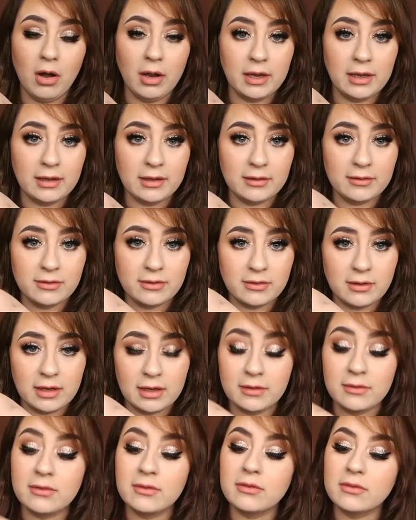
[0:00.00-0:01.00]
It
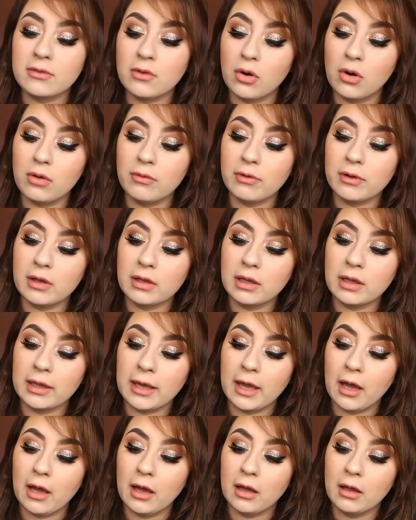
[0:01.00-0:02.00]
is sort of a
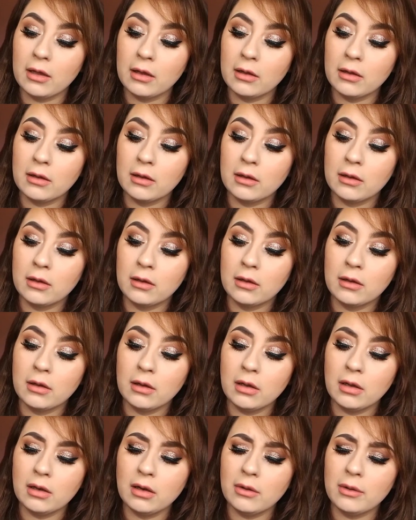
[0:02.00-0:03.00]
clear.
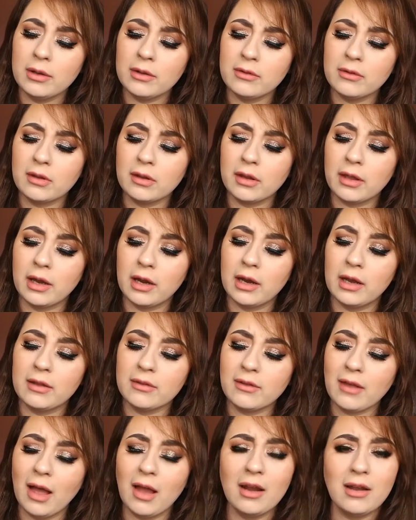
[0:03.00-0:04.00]
Oh no, it isn't clear. It's
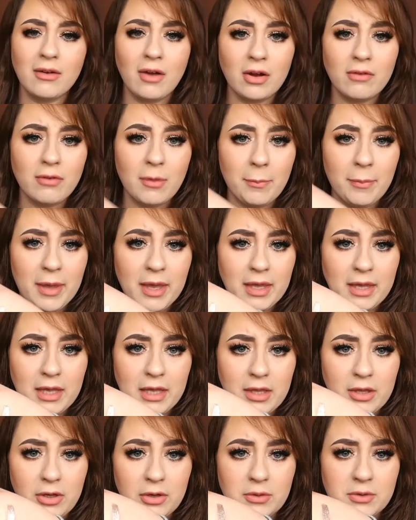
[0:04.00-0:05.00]
kind of got a pinky
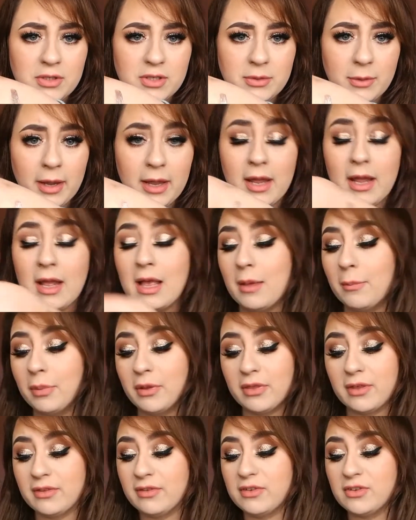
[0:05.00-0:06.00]
hue to it. But
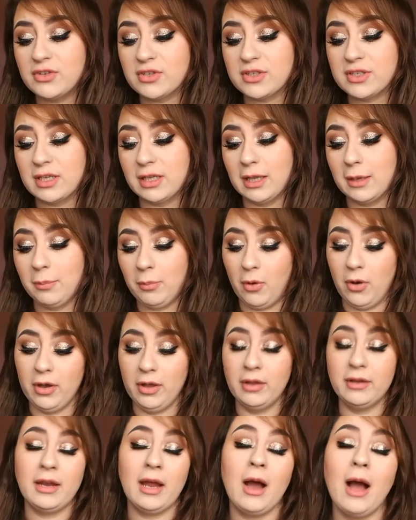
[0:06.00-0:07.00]
this is just a lip
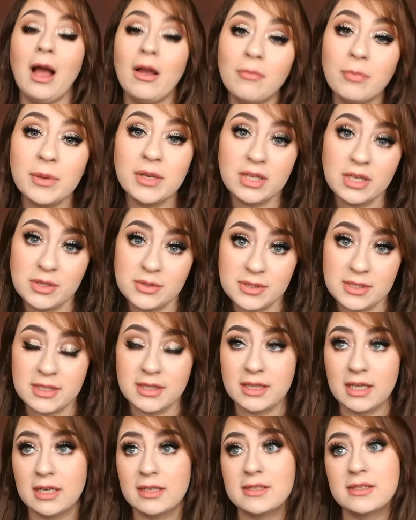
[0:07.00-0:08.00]
oil. Now, I've been
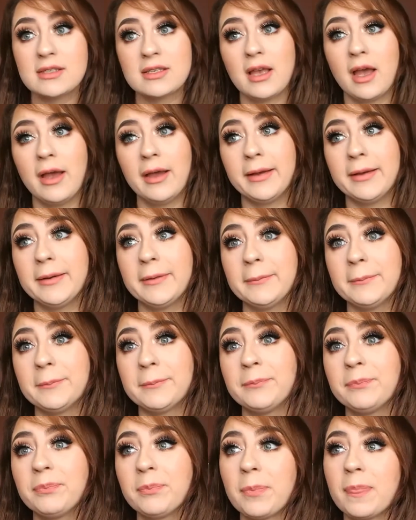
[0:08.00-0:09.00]
using this
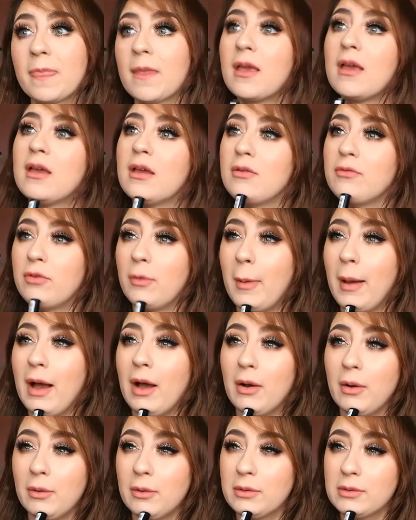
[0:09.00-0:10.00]
for
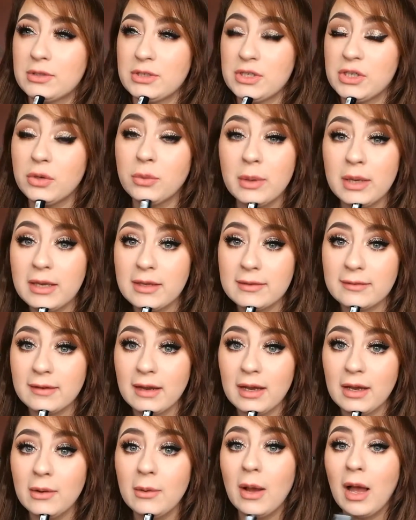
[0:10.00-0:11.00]
about 2 weeks
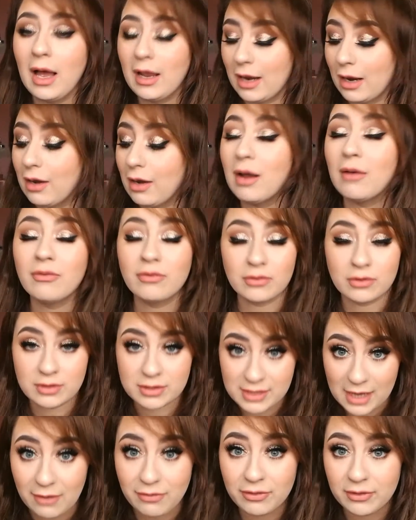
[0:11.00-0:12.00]
now, and I have
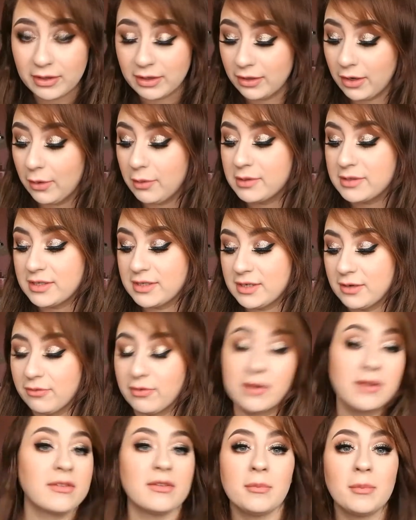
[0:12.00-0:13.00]
definitely noticed a
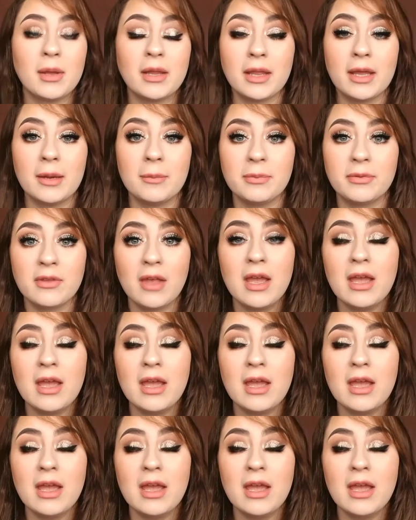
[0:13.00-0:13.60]
difference in my lips.